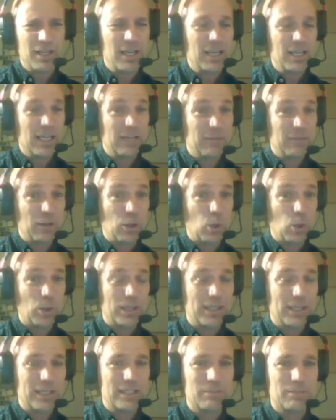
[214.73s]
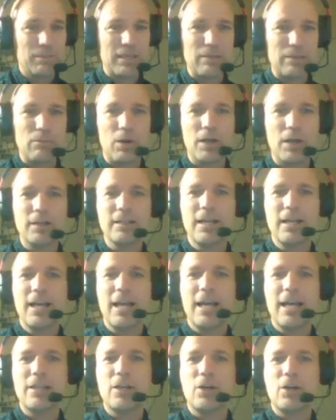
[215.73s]
even though he is being marked,
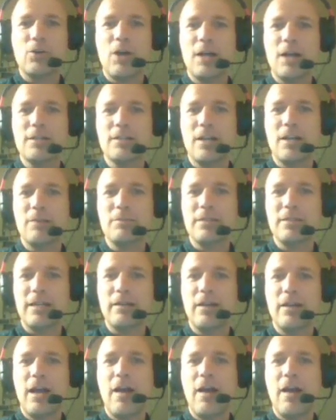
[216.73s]
and the cross comes in,